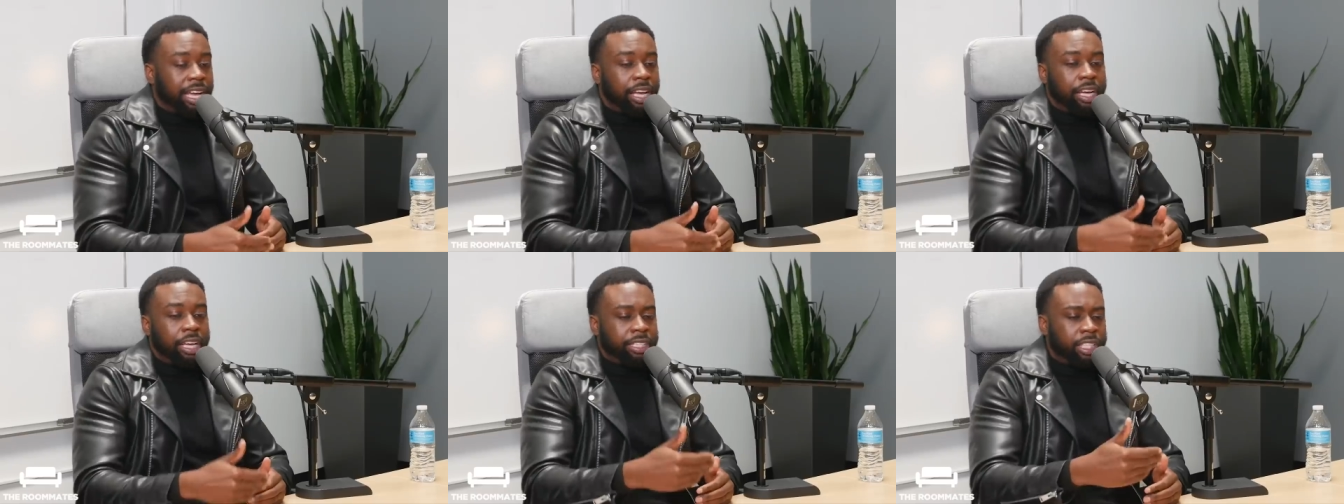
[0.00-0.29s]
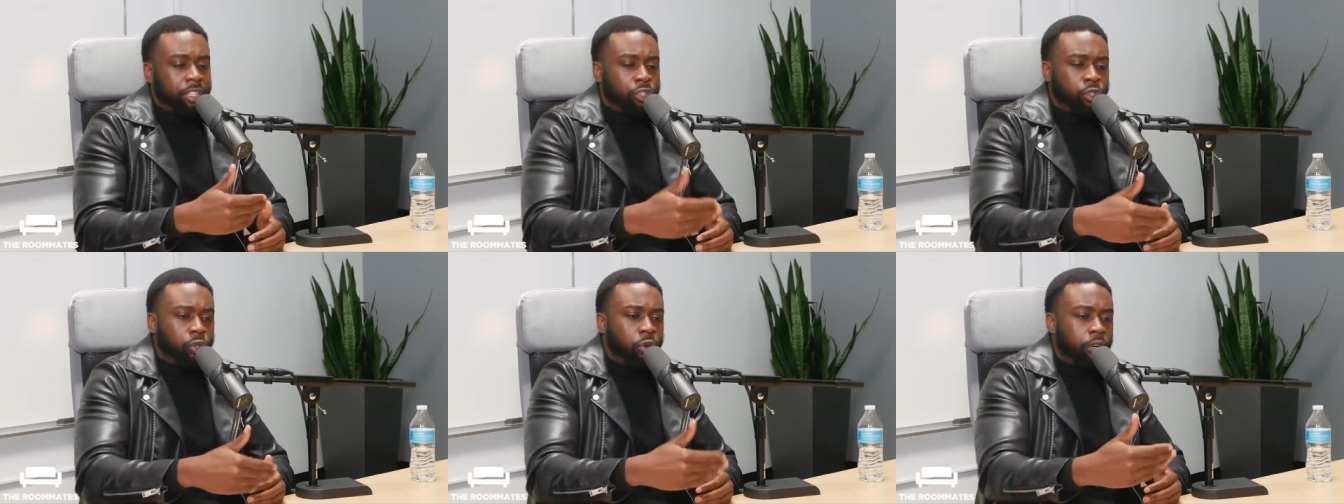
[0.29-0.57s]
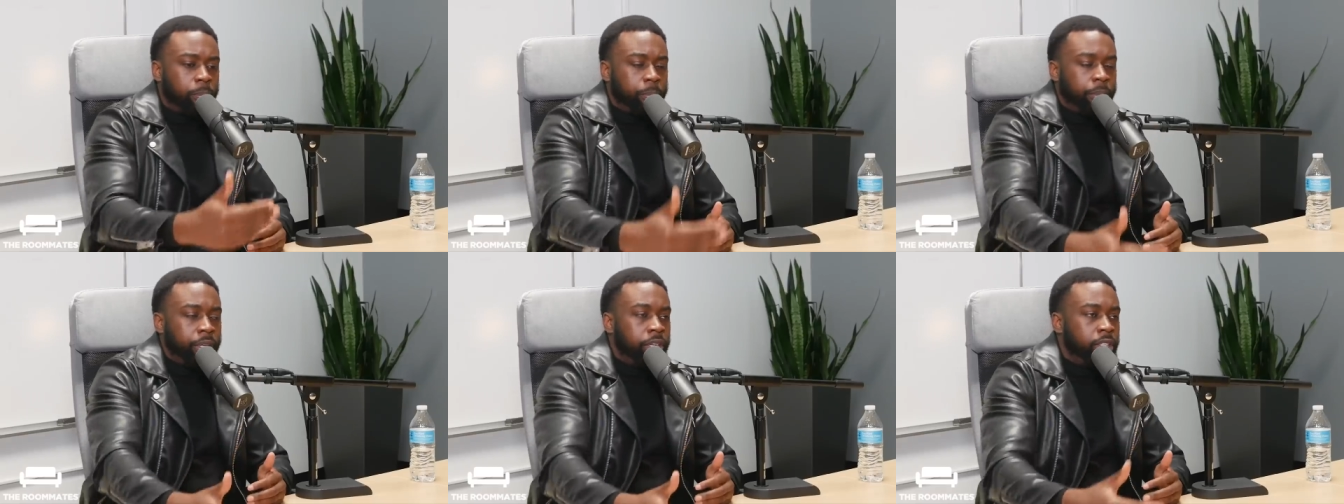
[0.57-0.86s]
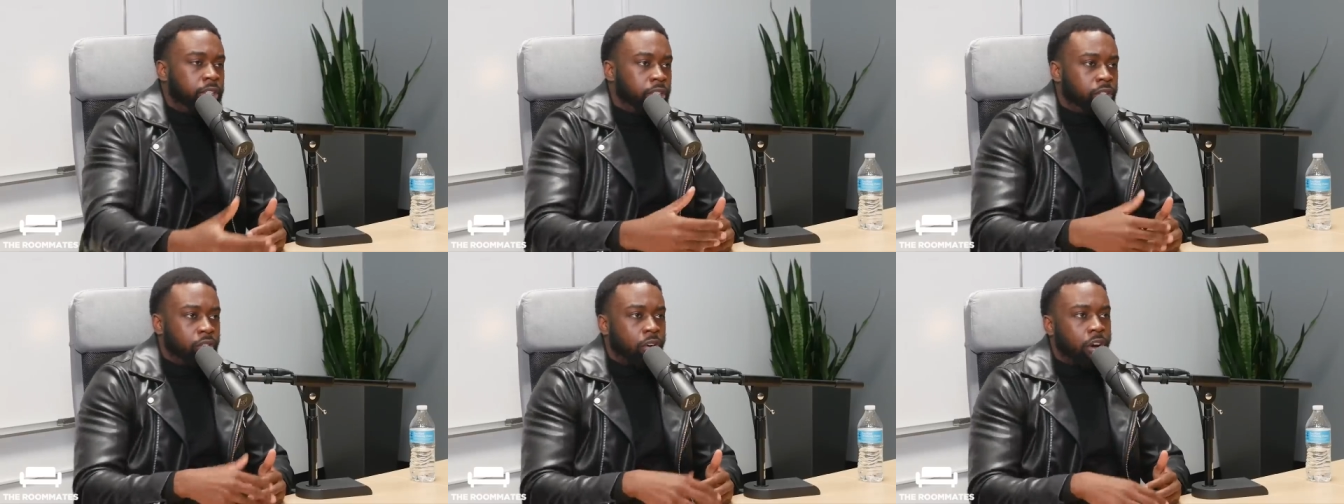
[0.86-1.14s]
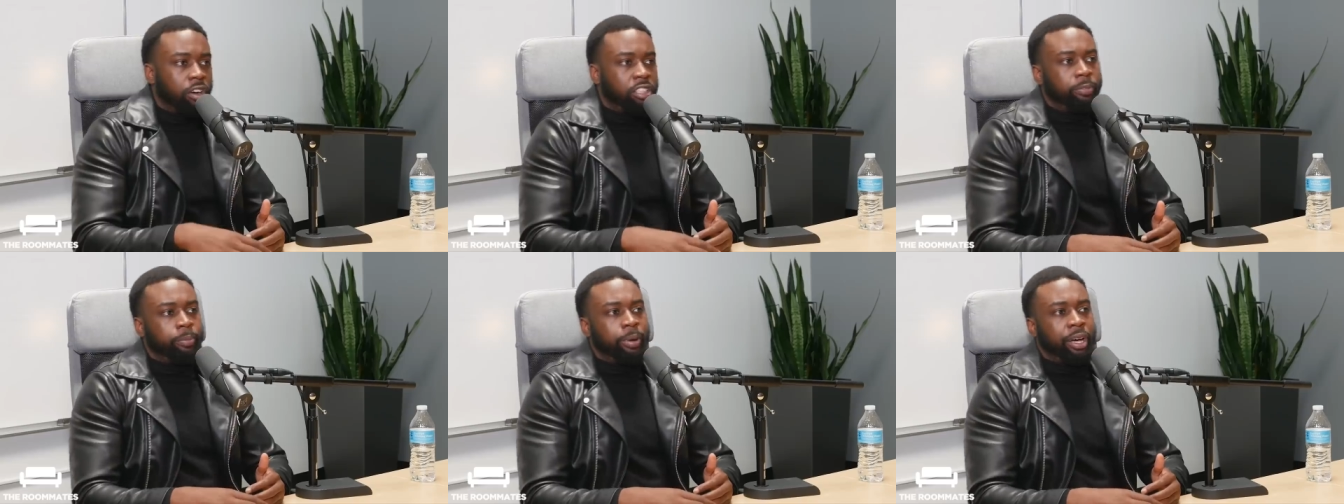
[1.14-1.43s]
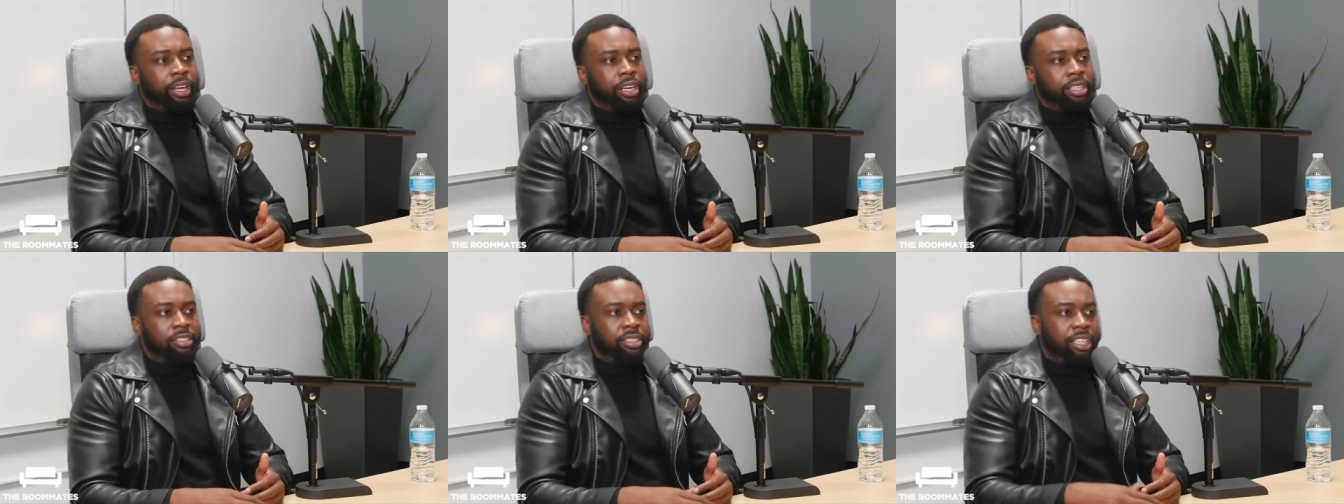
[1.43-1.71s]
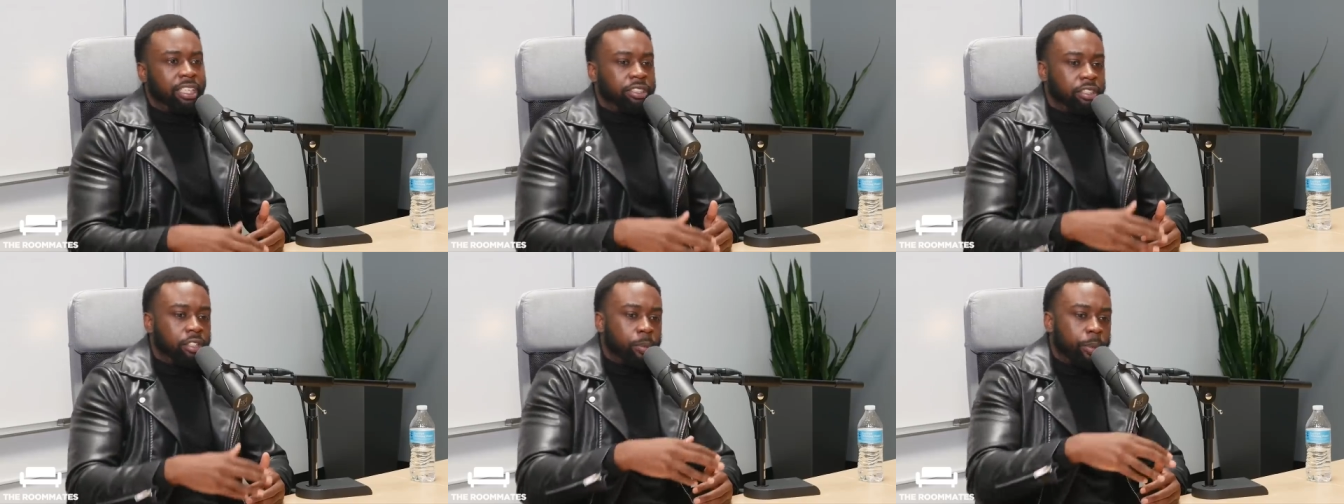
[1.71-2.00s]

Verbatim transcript: like, I think Jordan Peterson talks about, he says,